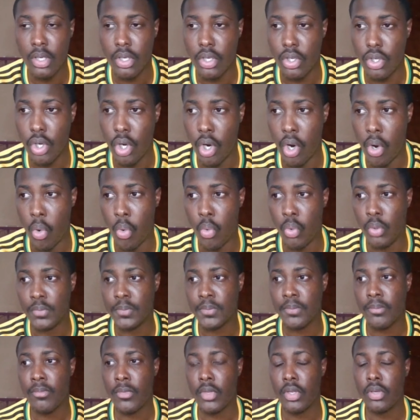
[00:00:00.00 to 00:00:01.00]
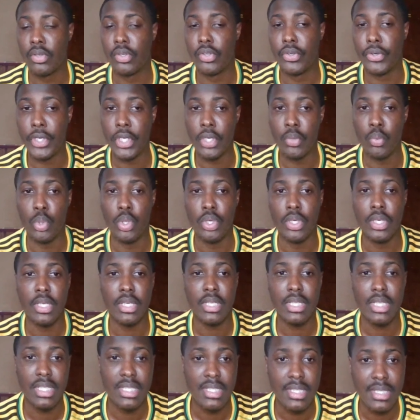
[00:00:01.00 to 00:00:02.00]
Now,
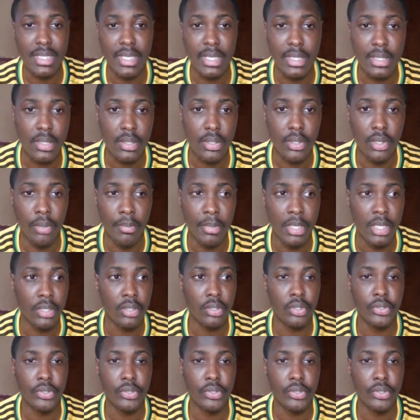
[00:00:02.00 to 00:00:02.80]
Greenwood is set to come in.